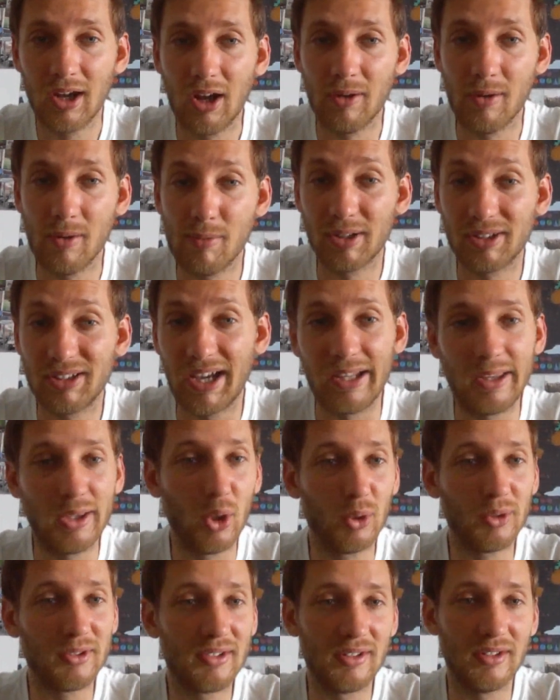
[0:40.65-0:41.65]
But I
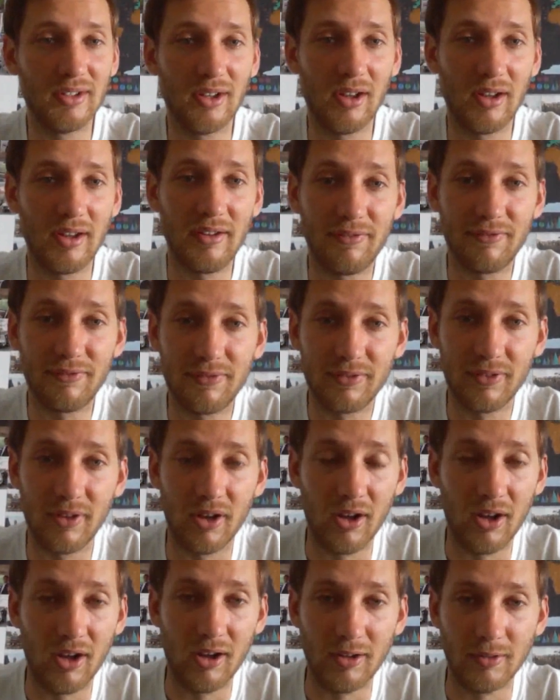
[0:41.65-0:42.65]
thought if
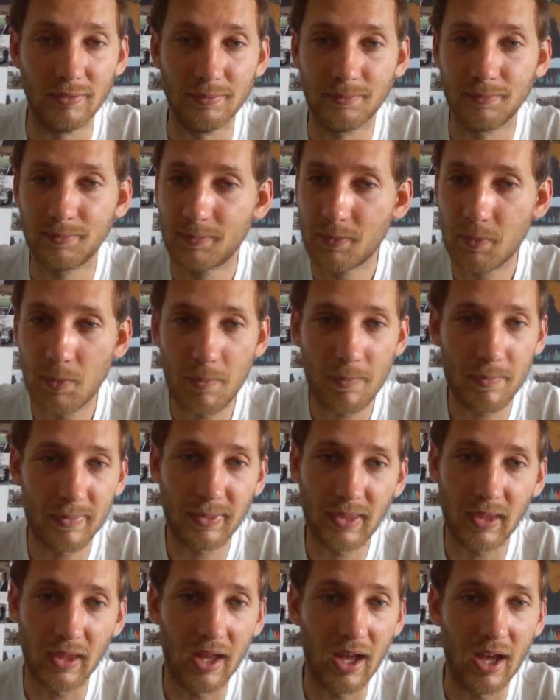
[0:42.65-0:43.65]

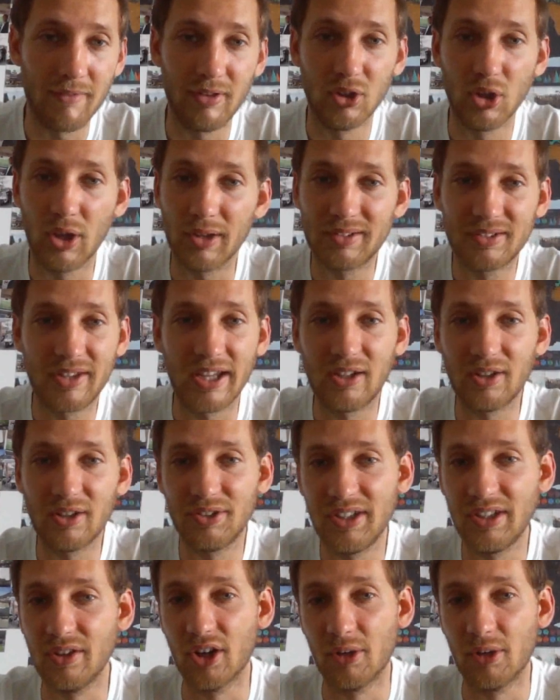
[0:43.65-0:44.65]
I will not take a
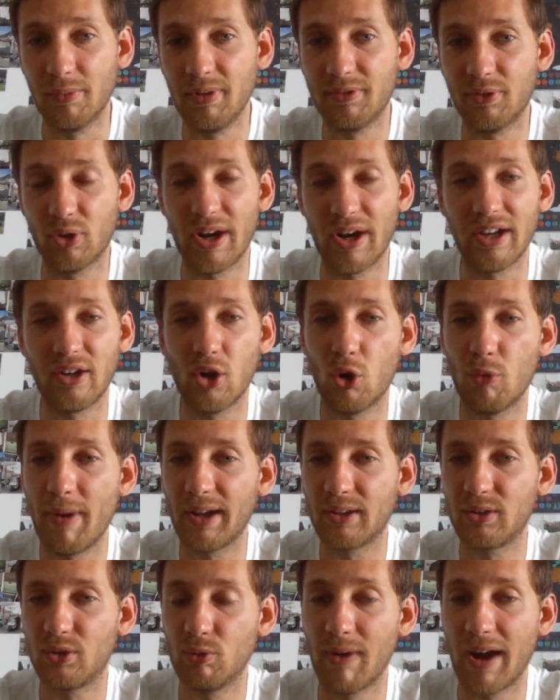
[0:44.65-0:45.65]
dinner before I go
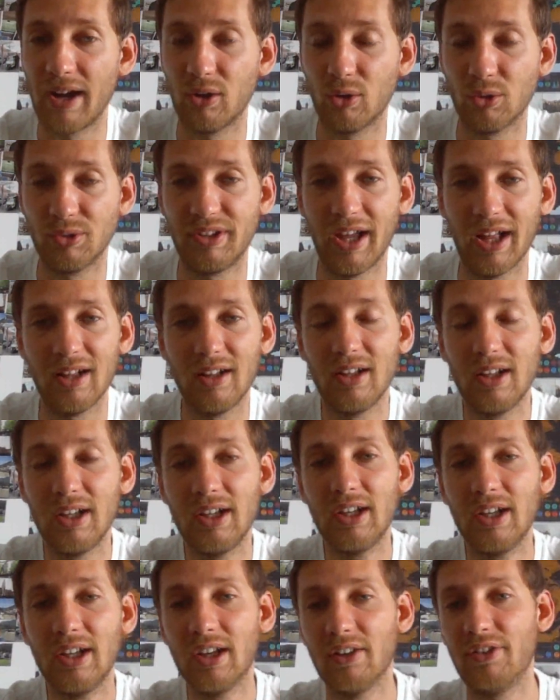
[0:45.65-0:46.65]
back to my hotel,
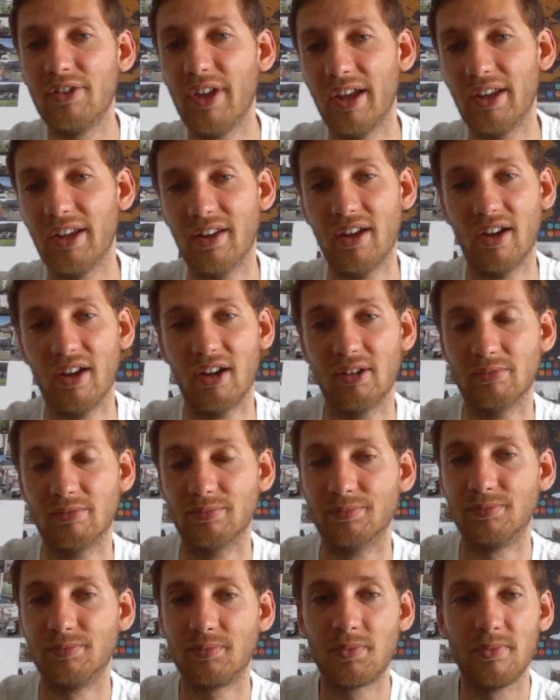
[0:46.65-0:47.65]
then
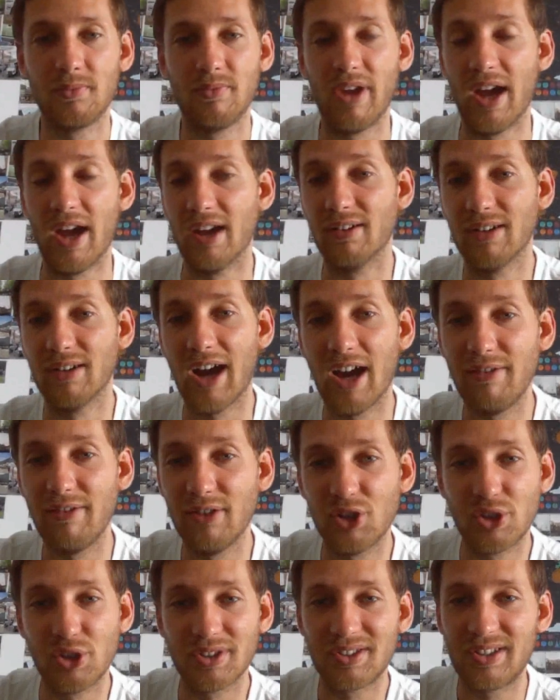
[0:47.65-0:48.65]
I
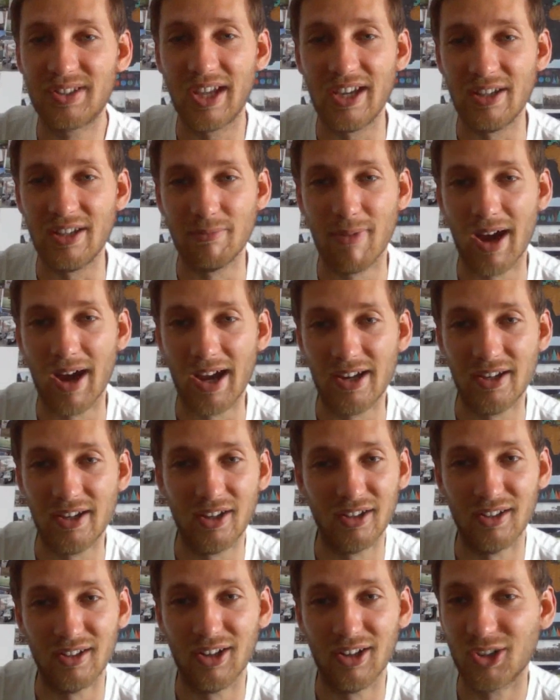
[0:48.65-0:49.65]
will just stay in my
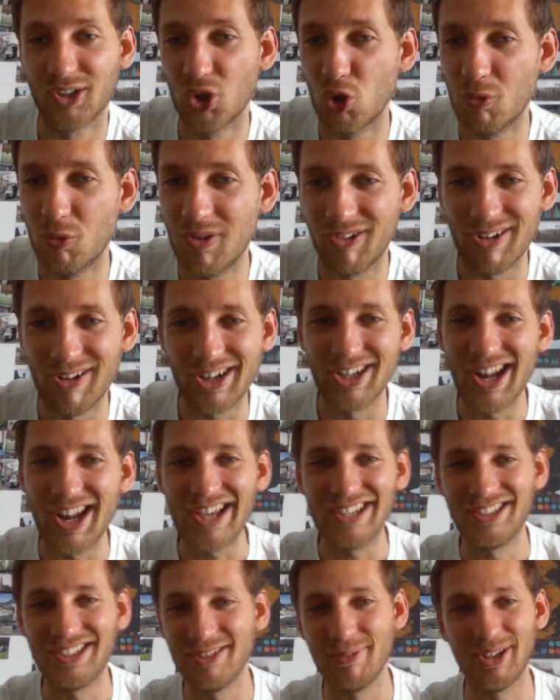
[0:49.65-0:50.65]
room, very
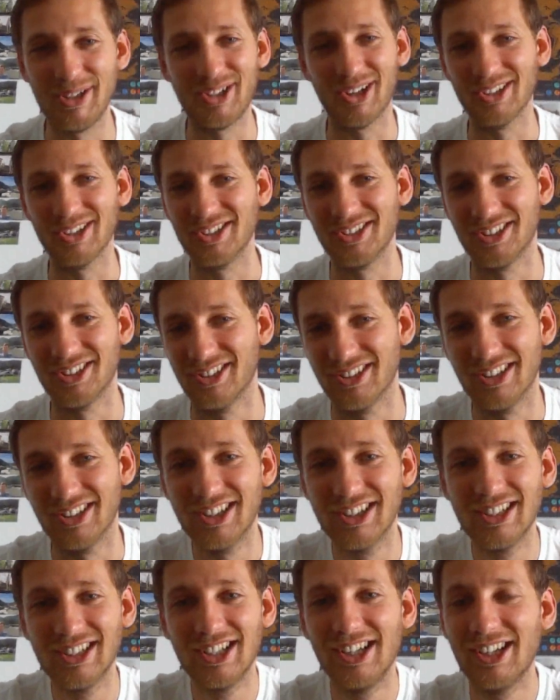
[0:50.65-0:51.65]
lazy because
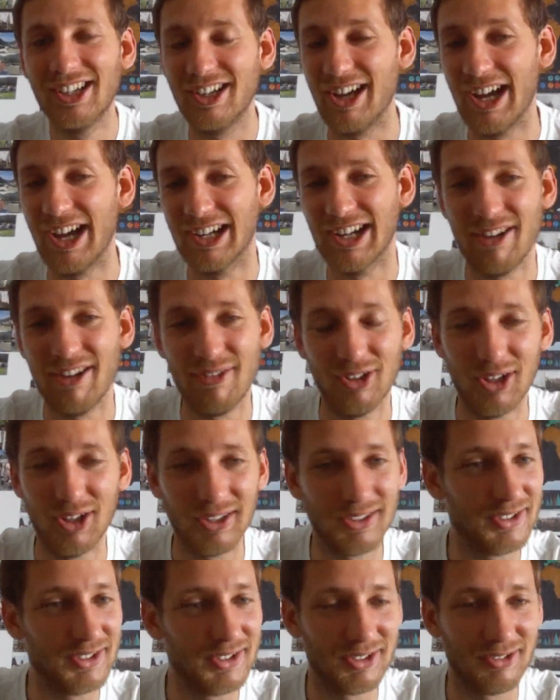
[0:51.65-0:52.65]
I will
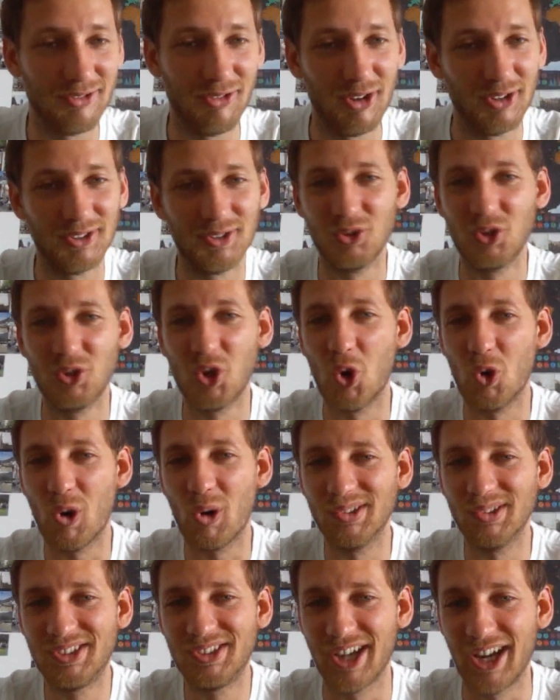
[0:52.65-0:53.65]
not want to
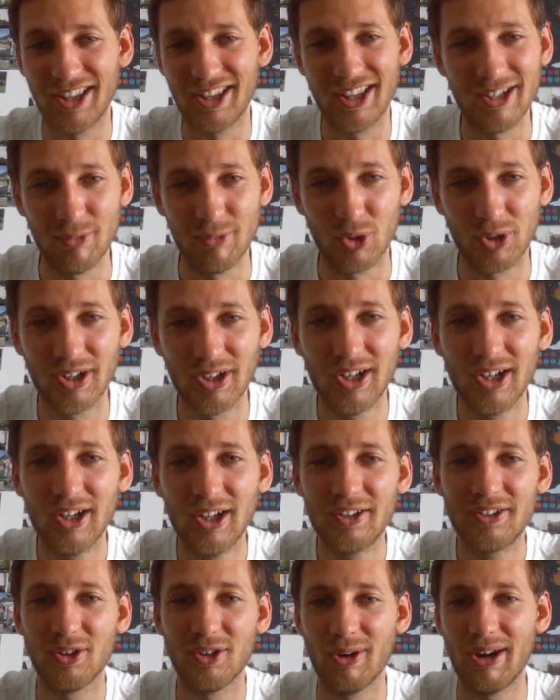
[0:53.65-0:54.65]
go outside anymore.
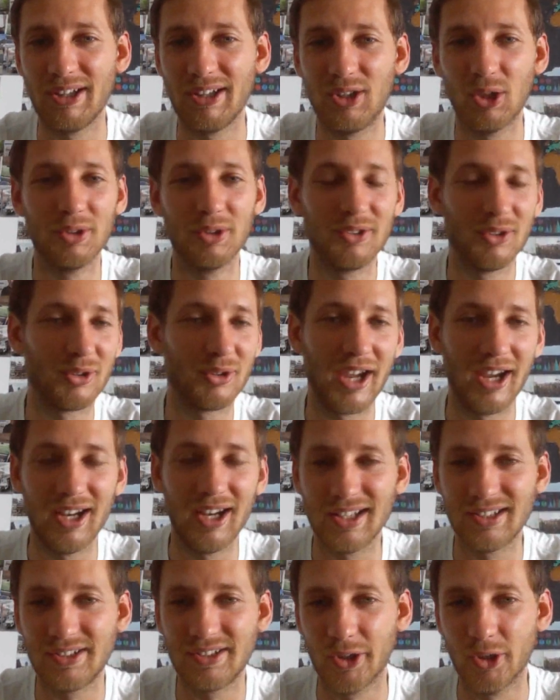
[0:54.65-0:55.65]
So I thought, okay,
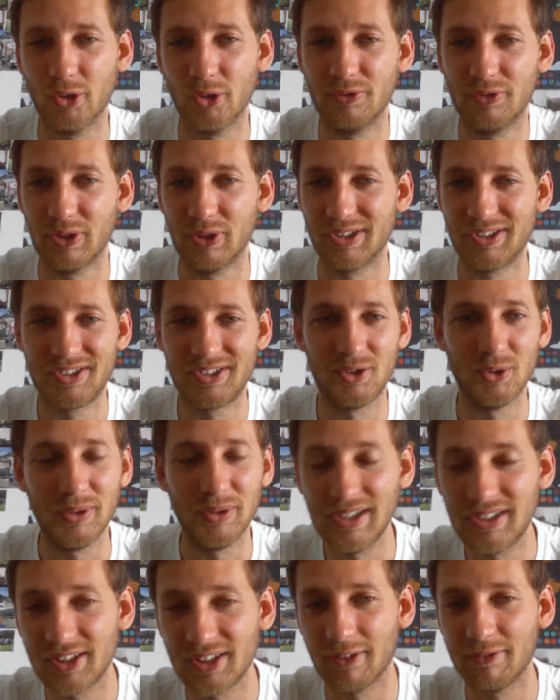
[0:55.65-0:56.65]
let's go first to
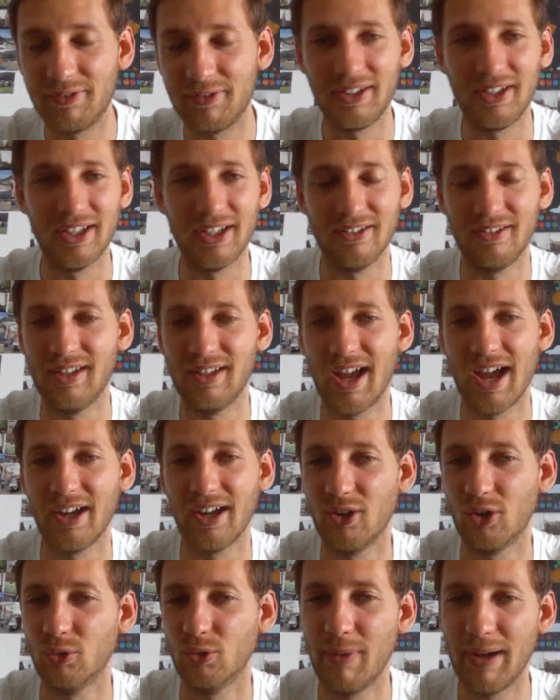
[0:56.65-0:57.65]
eat something and then
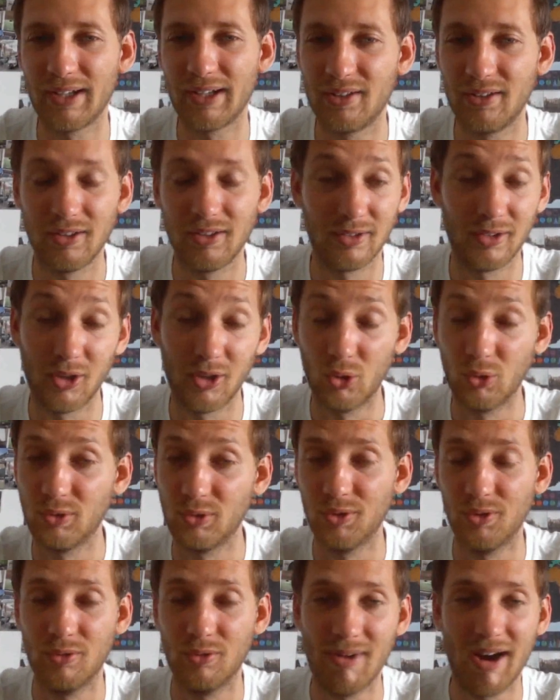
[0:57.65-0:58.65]
I go
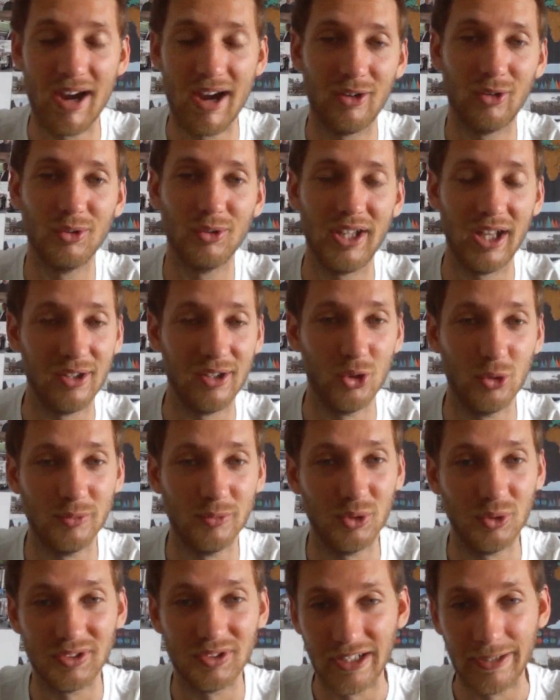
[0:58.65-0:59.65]
to my hotel
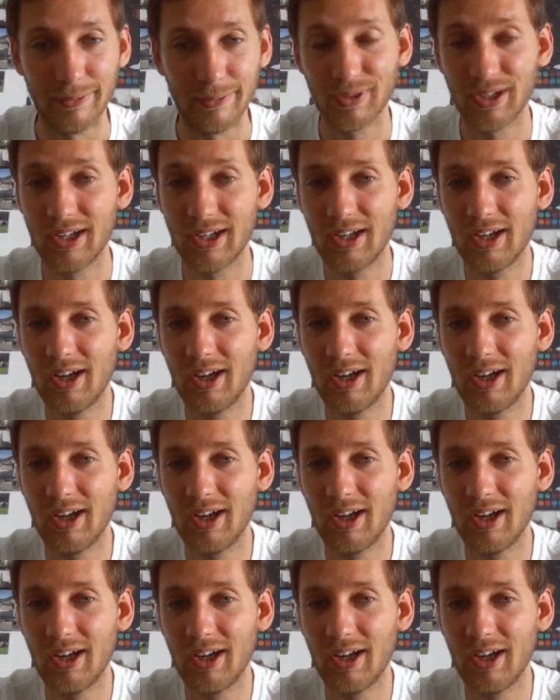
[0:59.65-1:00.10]
room to sleep.